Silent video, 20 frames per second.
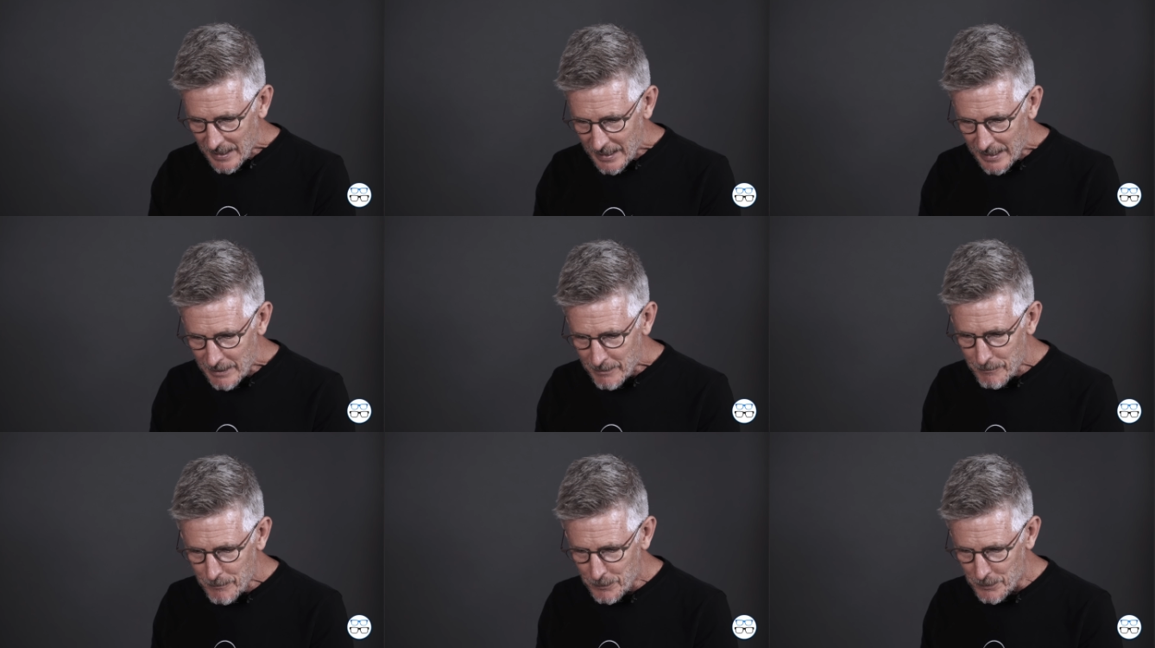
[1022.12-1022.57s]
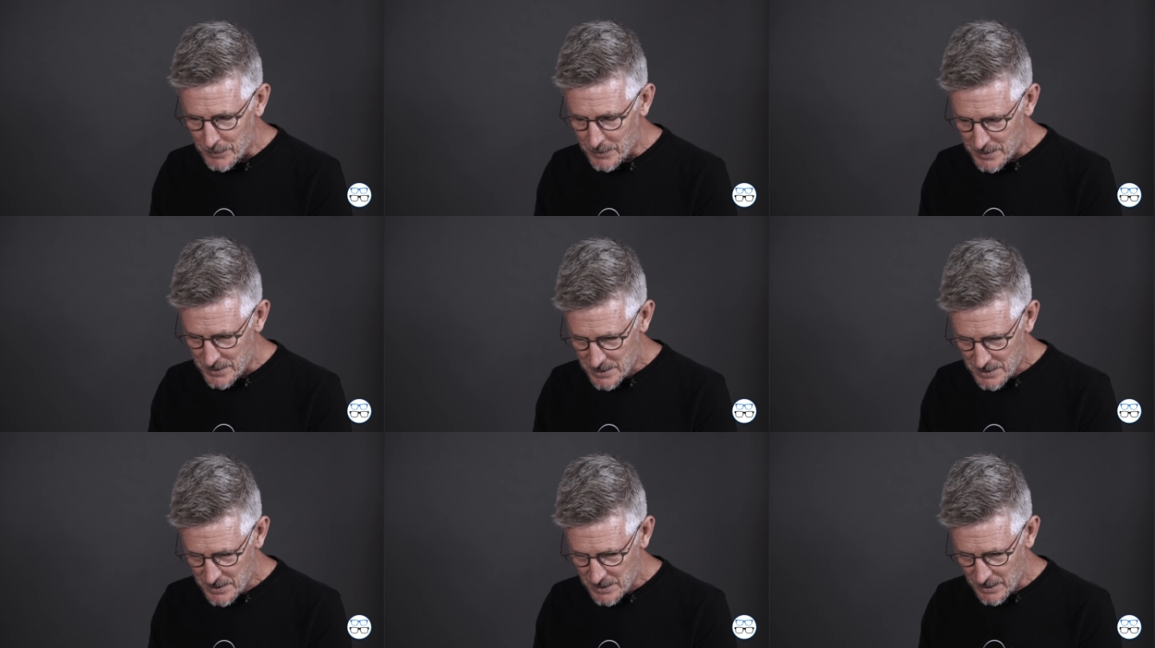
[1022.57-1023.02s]

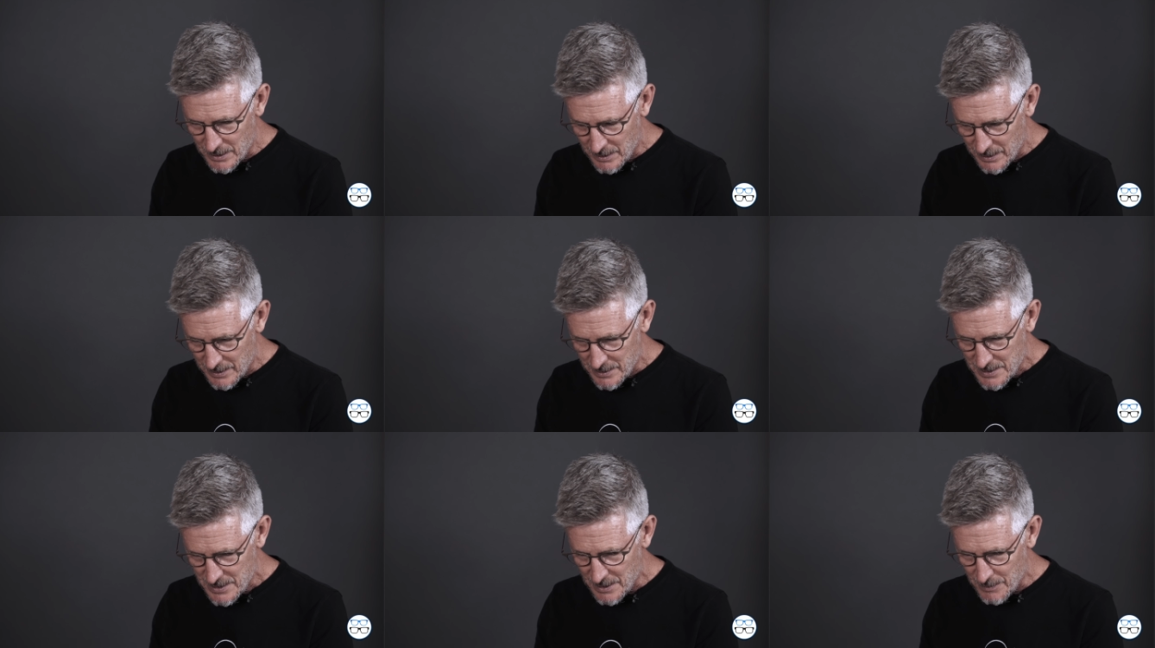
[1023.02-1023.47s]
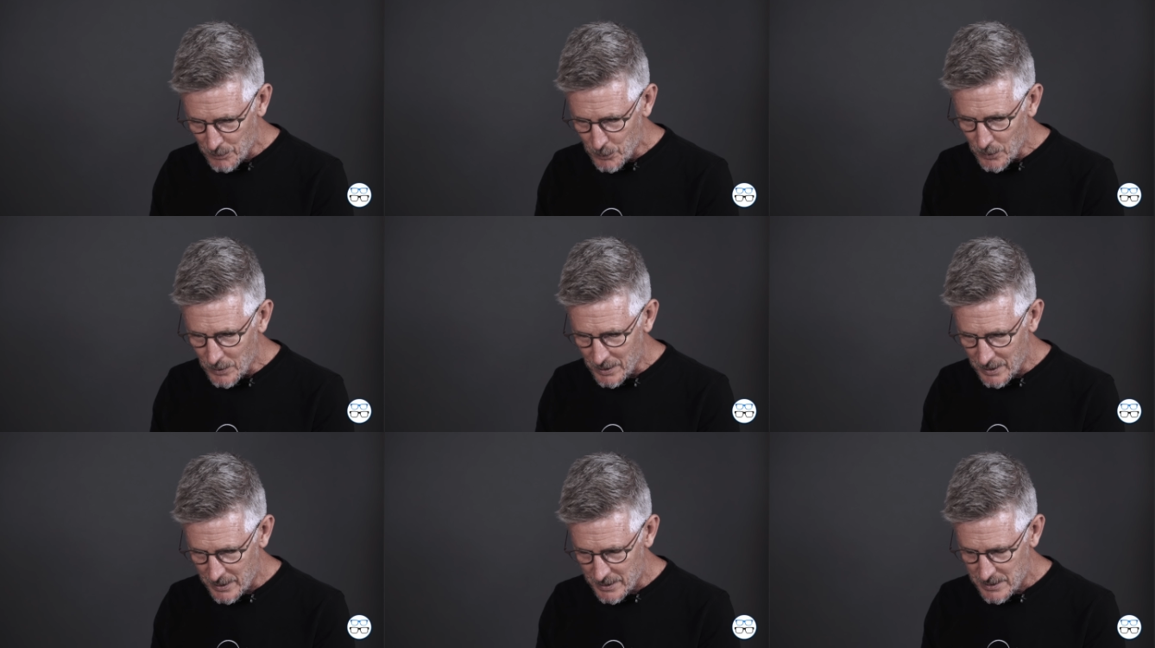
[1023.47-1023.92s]
influenced uh,
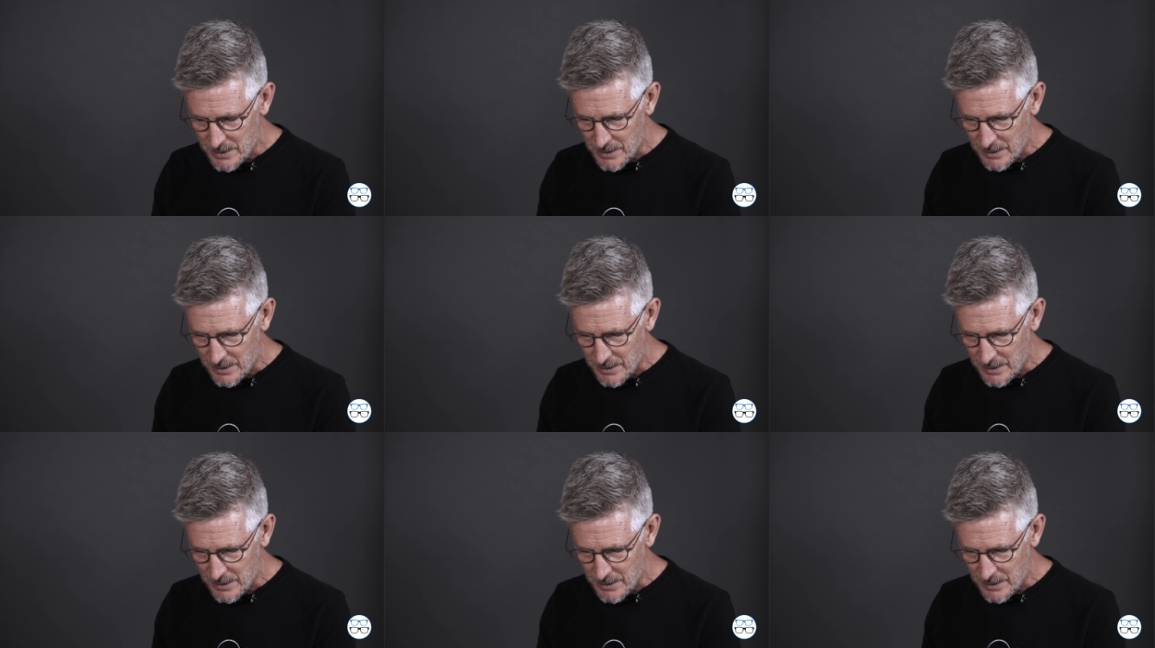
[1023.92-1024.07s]
somewhat.